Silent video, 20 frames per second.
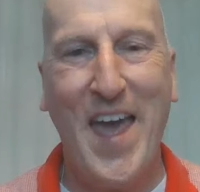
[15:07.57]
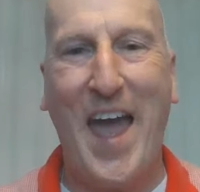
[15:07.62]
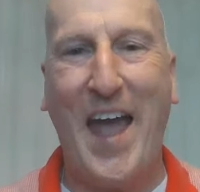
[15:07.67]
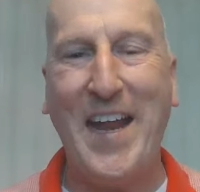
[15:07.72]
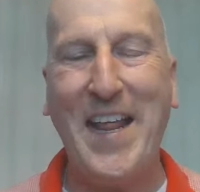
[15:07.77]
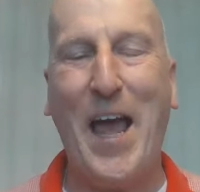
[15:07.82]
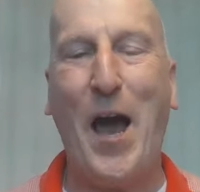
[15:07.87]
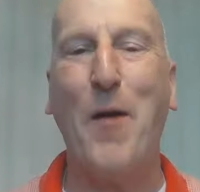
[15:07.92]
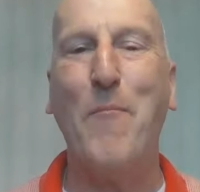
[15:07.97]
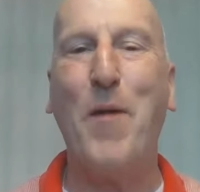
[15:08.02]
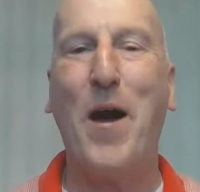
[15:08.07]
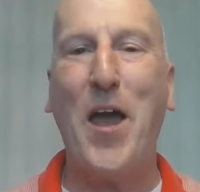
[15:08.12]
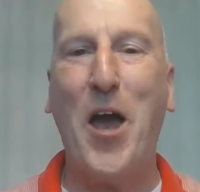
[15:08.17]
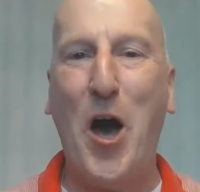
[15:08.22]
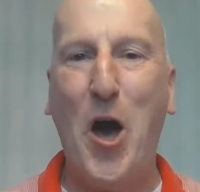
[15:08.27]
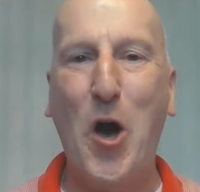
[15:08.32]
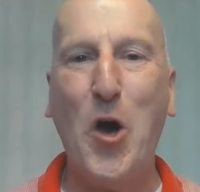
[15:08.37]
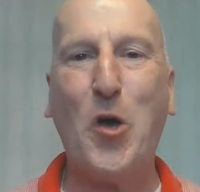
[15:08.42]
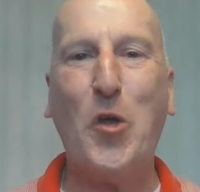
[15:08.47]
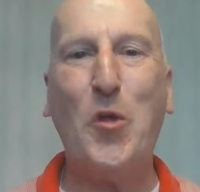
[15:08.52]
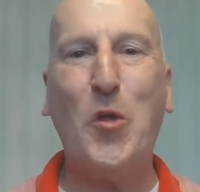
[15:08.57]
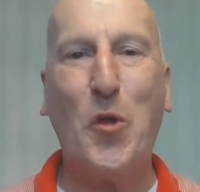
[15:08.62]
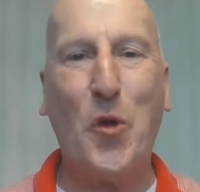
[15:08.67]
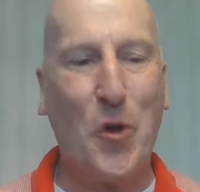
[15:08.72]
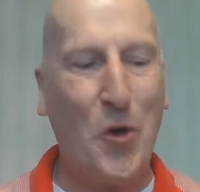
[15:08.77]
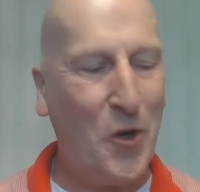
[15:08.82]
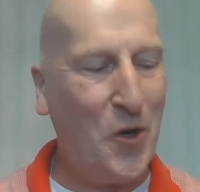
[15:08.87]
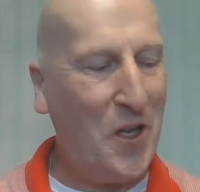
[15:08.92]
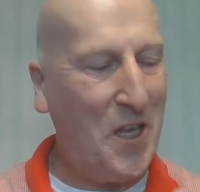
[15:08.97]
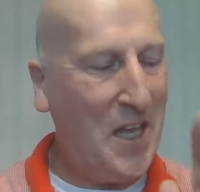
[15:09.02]
Anyhow, my Uncle
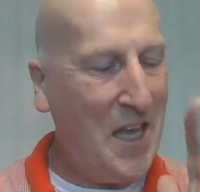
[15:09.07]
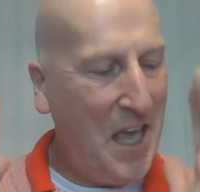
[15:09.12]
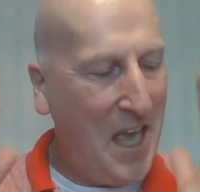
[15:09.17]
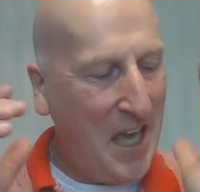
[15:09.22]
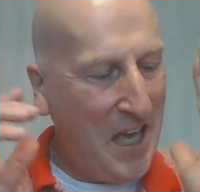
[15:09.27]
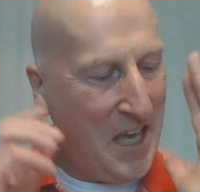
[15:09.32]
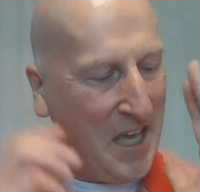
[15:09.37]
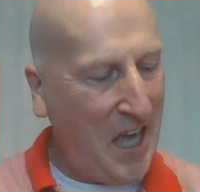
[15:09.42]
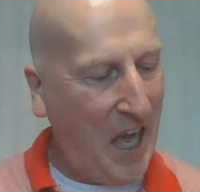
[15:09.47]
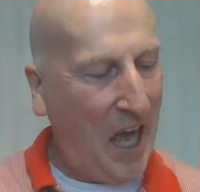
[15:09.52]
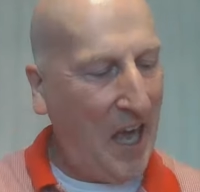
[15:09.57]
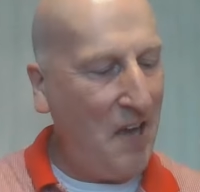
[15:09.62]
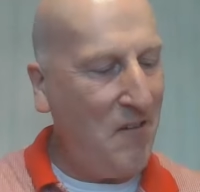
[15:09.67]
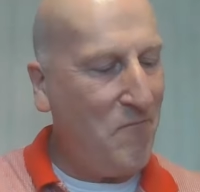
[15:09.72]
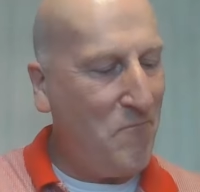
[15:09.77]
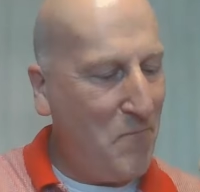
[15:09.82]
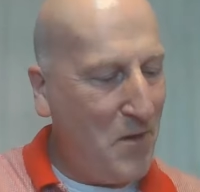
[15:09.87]
Ernie gave